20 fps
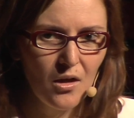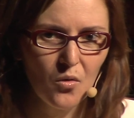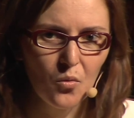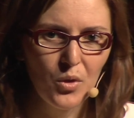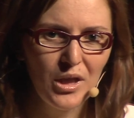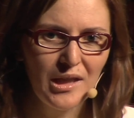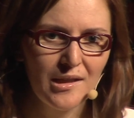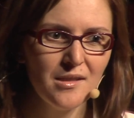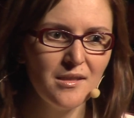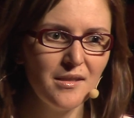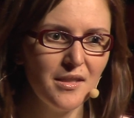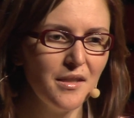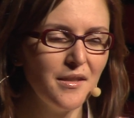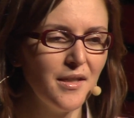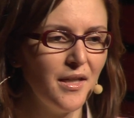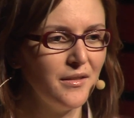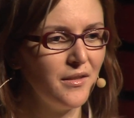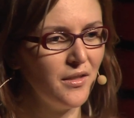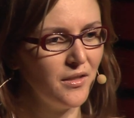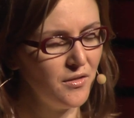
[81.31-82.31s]
we can see
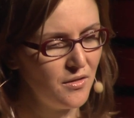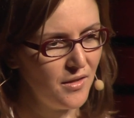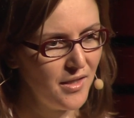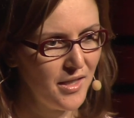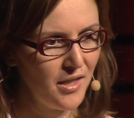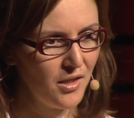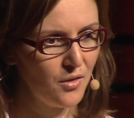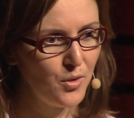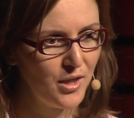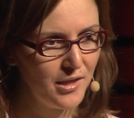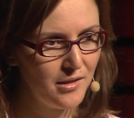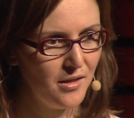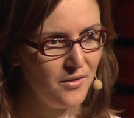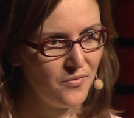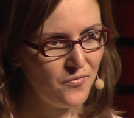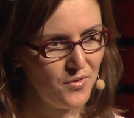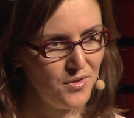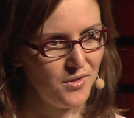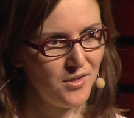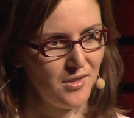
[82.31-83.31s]
that there are quite
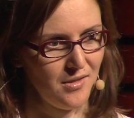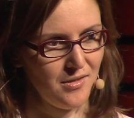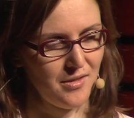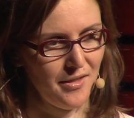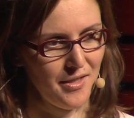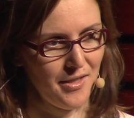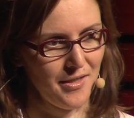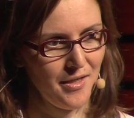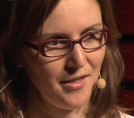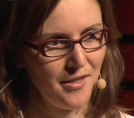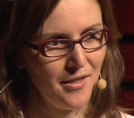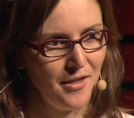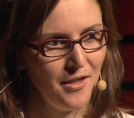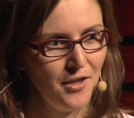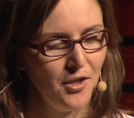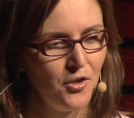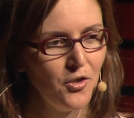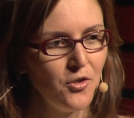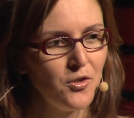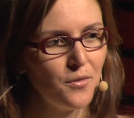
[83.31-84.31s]
differences there.
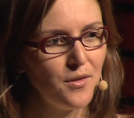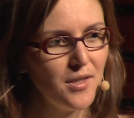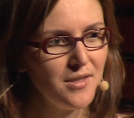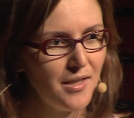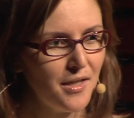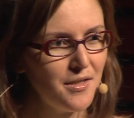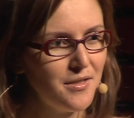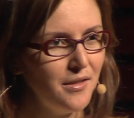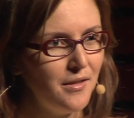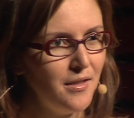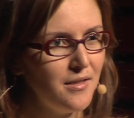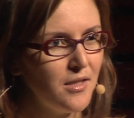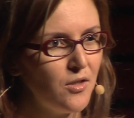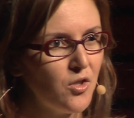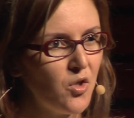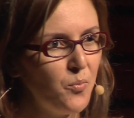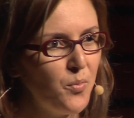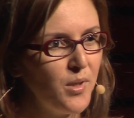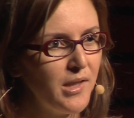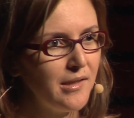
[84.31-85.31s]
You know, these are cities that
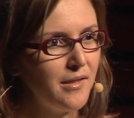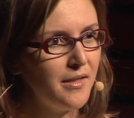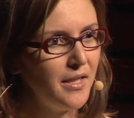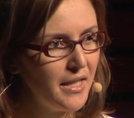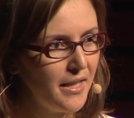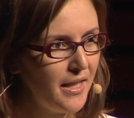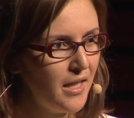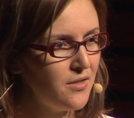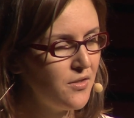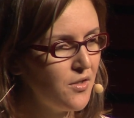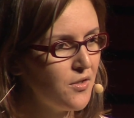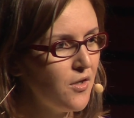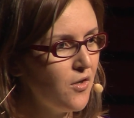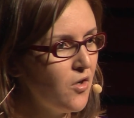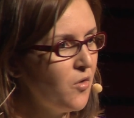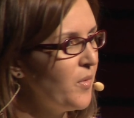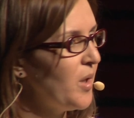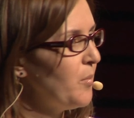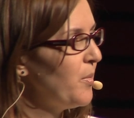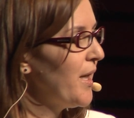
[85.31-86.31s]
were built decades
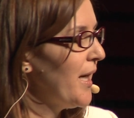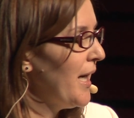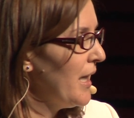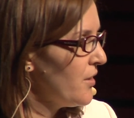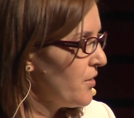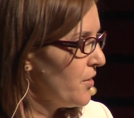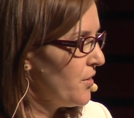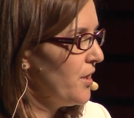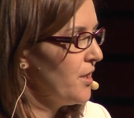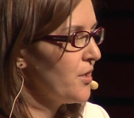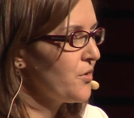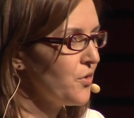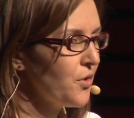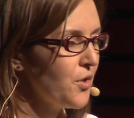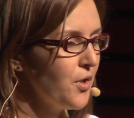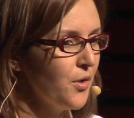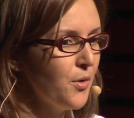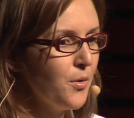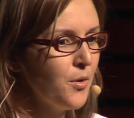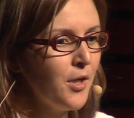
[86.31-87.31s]
ago, maybe 100 years
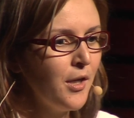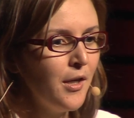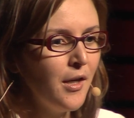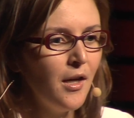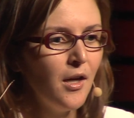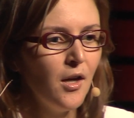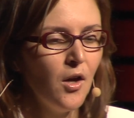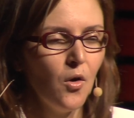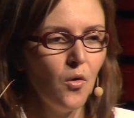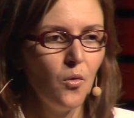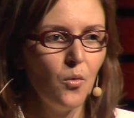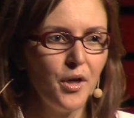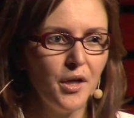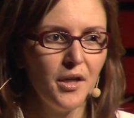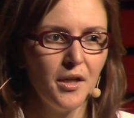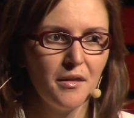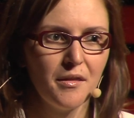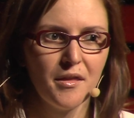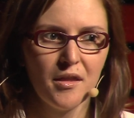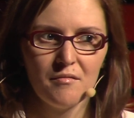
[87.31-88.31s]
ago,
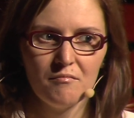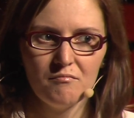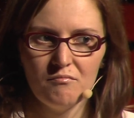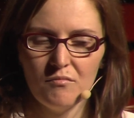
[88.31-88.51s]
with